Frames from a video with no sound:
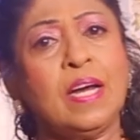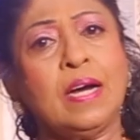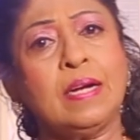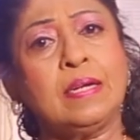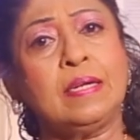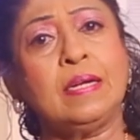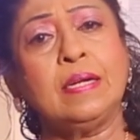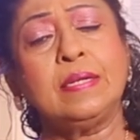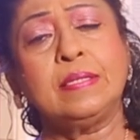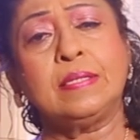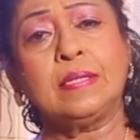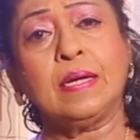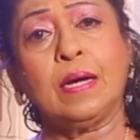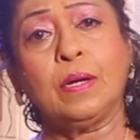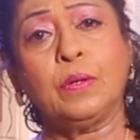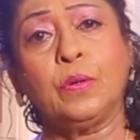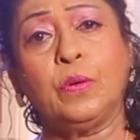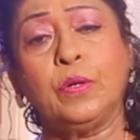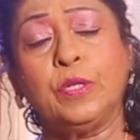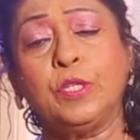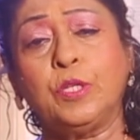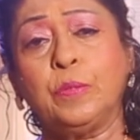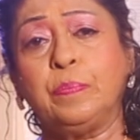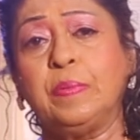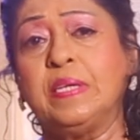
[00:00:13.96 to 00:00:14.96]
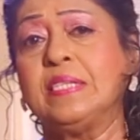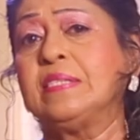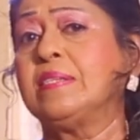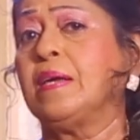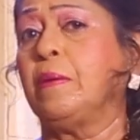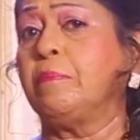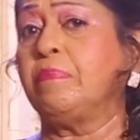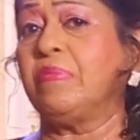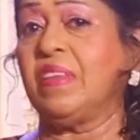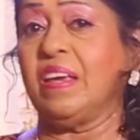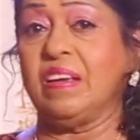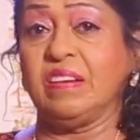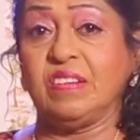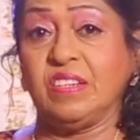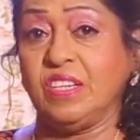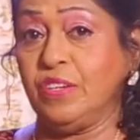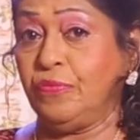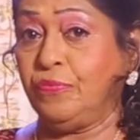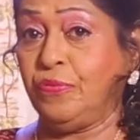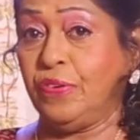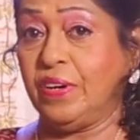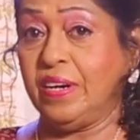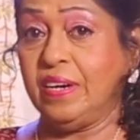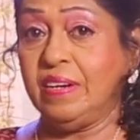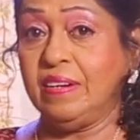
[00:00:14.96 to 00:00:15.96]
tartlets are going to be something
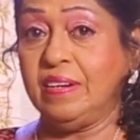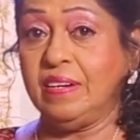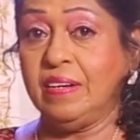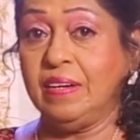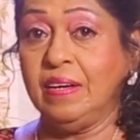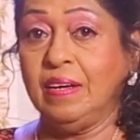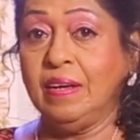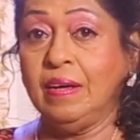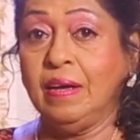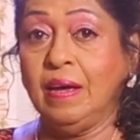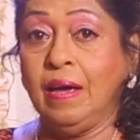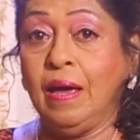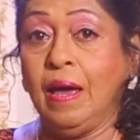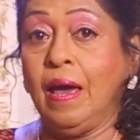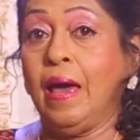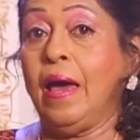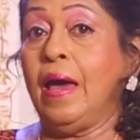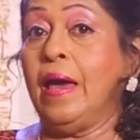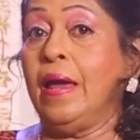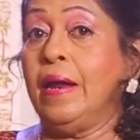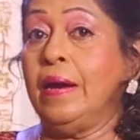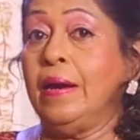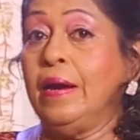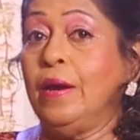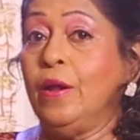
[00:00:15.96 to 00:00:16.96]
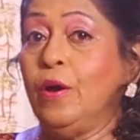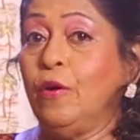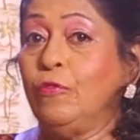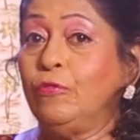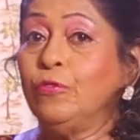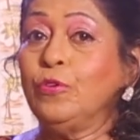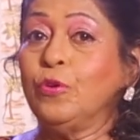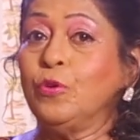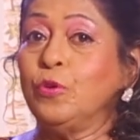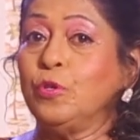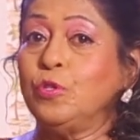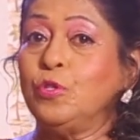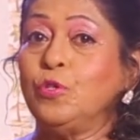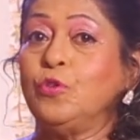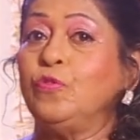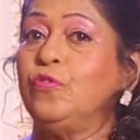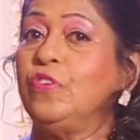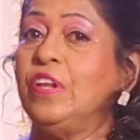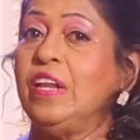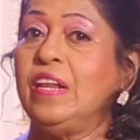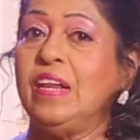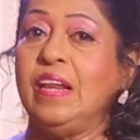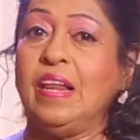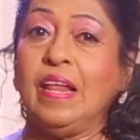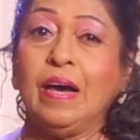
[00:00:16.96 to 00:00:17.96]
different and of course you
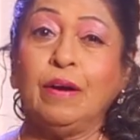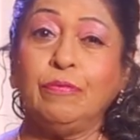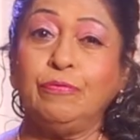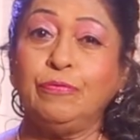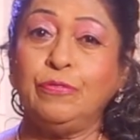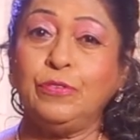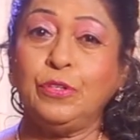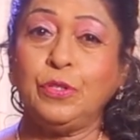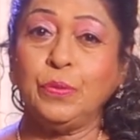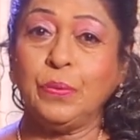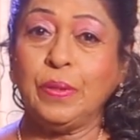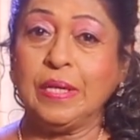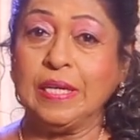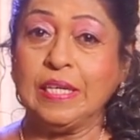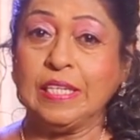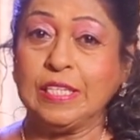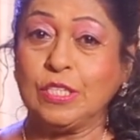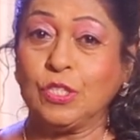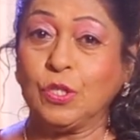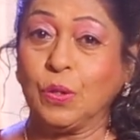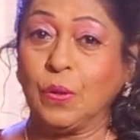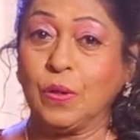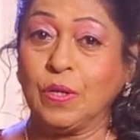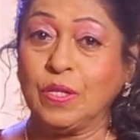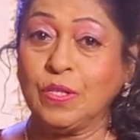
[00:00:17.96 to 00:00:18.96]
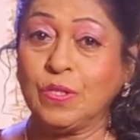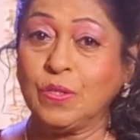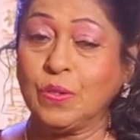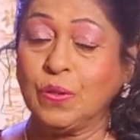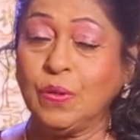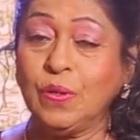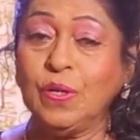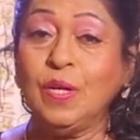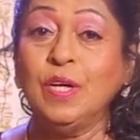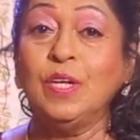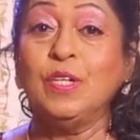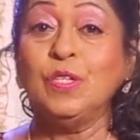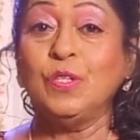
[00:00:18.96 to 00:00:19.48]
will love to eat also.